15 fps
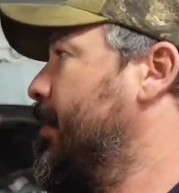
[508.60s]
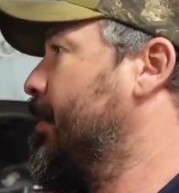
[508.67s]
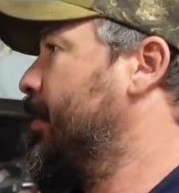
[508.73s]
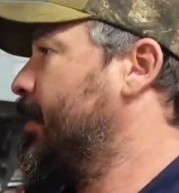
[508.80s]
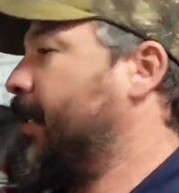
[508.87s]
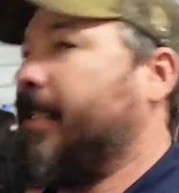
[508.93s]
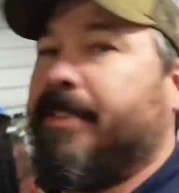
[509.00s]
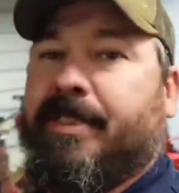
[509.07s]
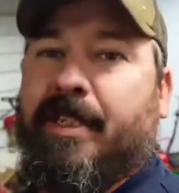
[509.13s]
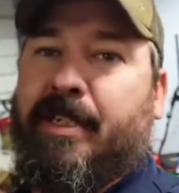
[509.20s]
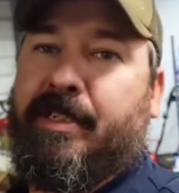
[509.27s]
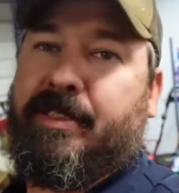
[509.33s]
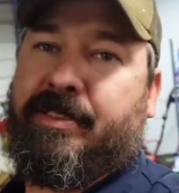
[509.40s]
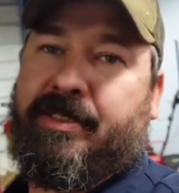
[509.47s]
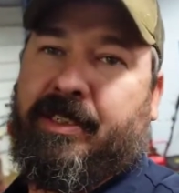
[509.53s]
Got a
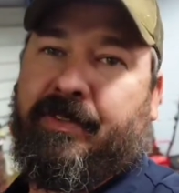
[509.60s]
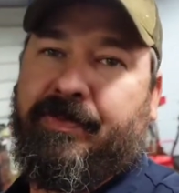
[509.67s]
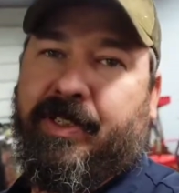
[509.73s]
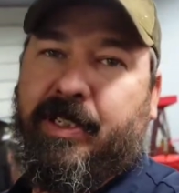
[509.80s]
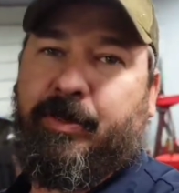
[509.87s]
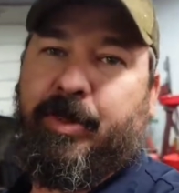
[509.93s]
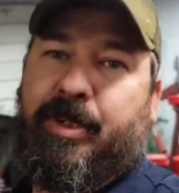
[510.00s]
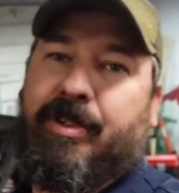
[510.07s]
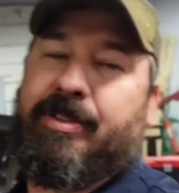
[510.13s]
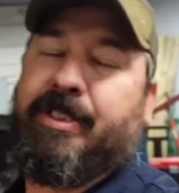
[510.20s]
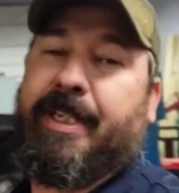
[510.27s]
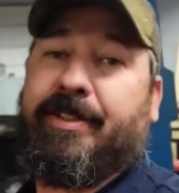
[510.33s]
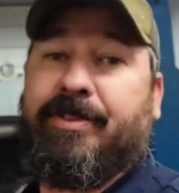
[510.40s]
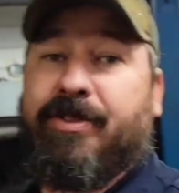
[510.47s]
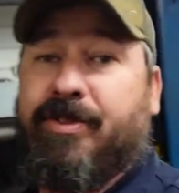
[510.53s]
ton of stuff, ton of parts.
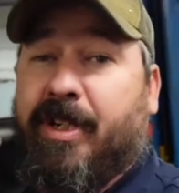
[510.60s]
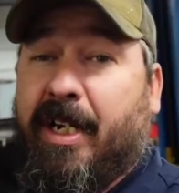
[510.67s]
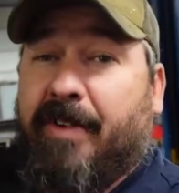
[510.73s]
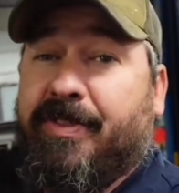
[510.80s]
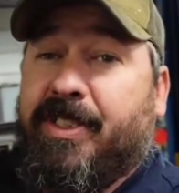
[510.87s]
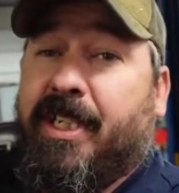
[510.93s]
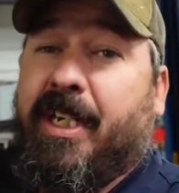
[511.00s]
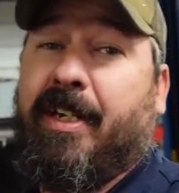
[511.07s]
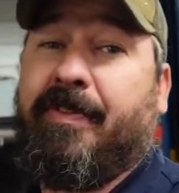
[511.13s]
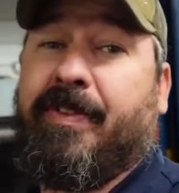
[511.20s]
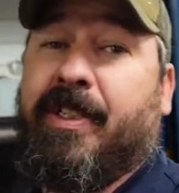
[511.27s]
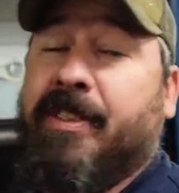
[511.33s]
Extra drive shaft.